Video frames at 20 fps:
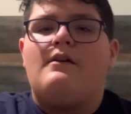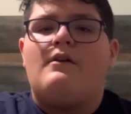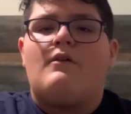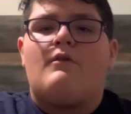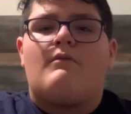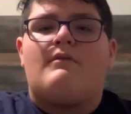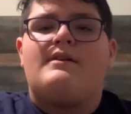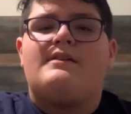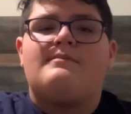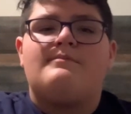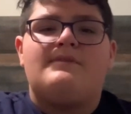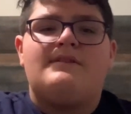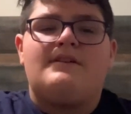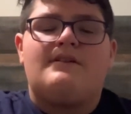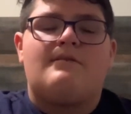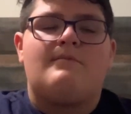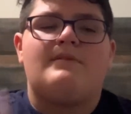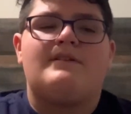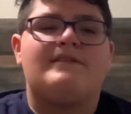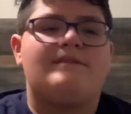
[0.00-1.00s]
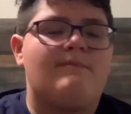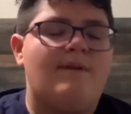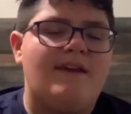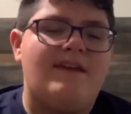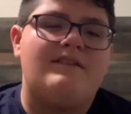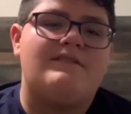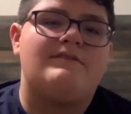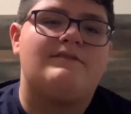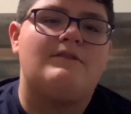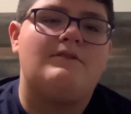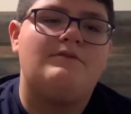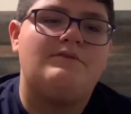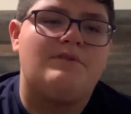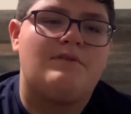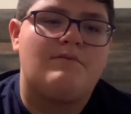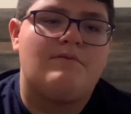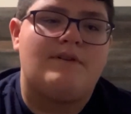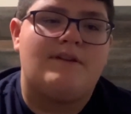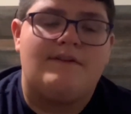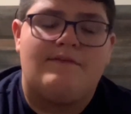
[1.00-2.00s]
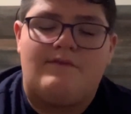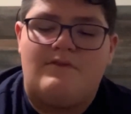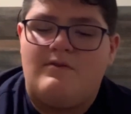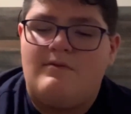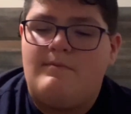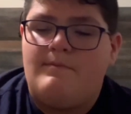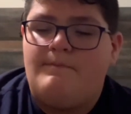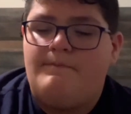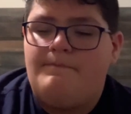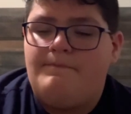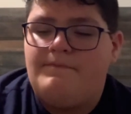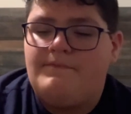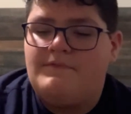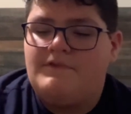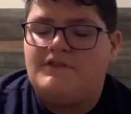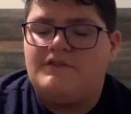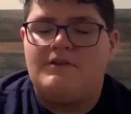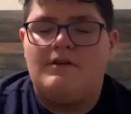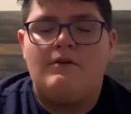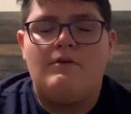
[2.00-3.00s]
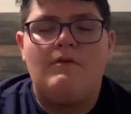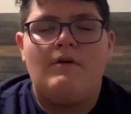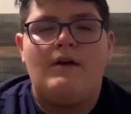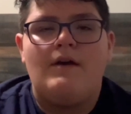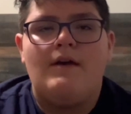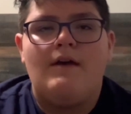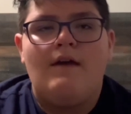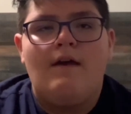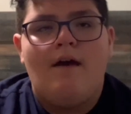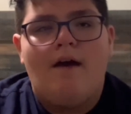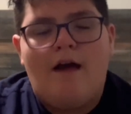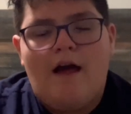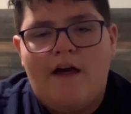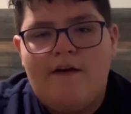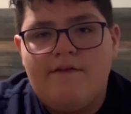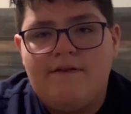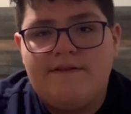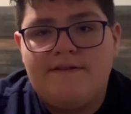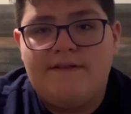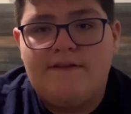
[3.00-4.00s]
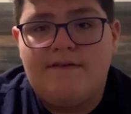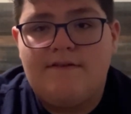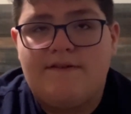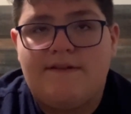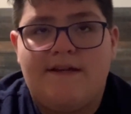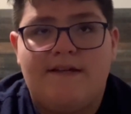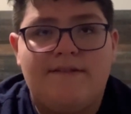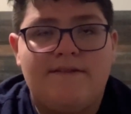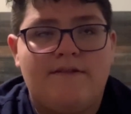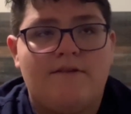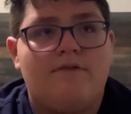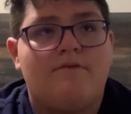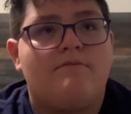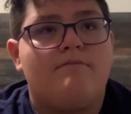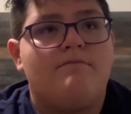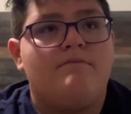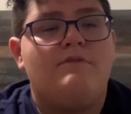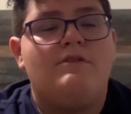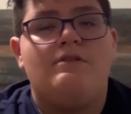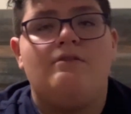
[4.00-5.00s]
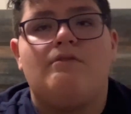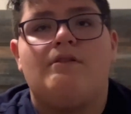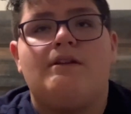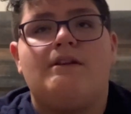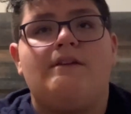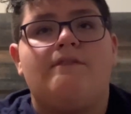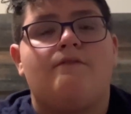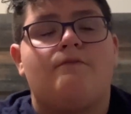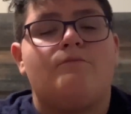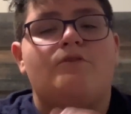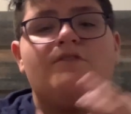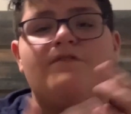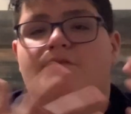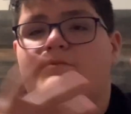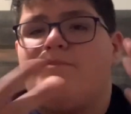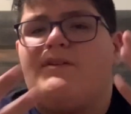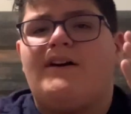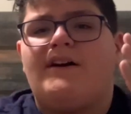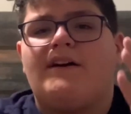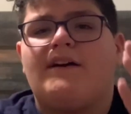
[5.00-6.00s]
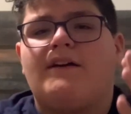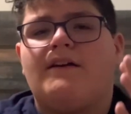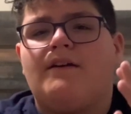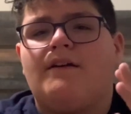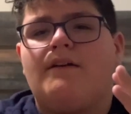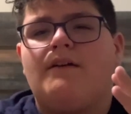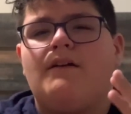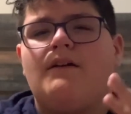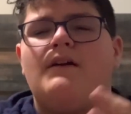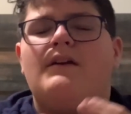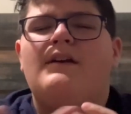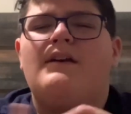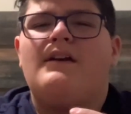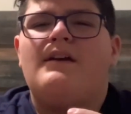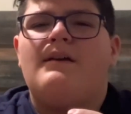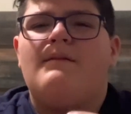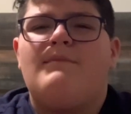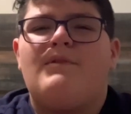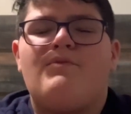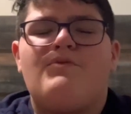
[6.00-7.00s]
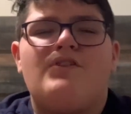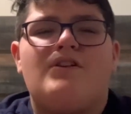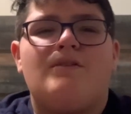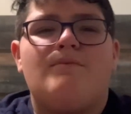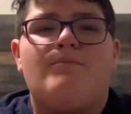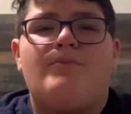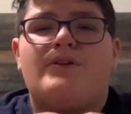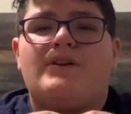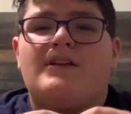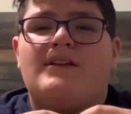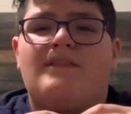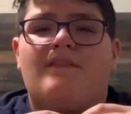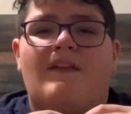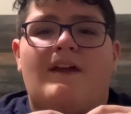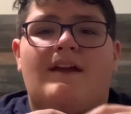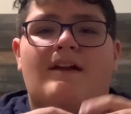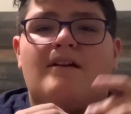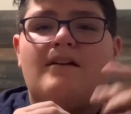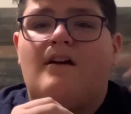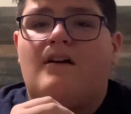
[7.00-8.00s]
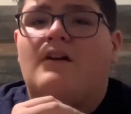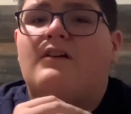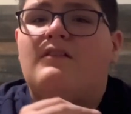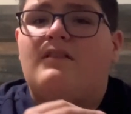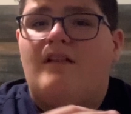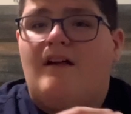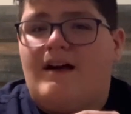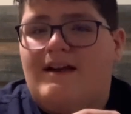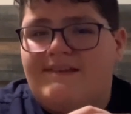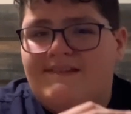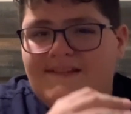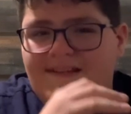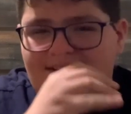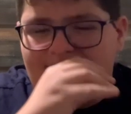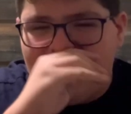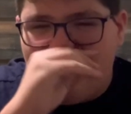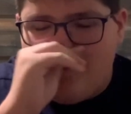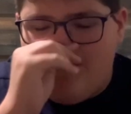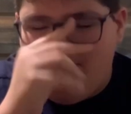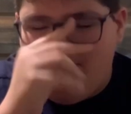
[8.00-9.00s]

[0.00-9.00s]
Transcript: randomly there because it might get stolen or whatever. So, obviously there's that, so you can either move your manga, maybe you can put it in like a closet,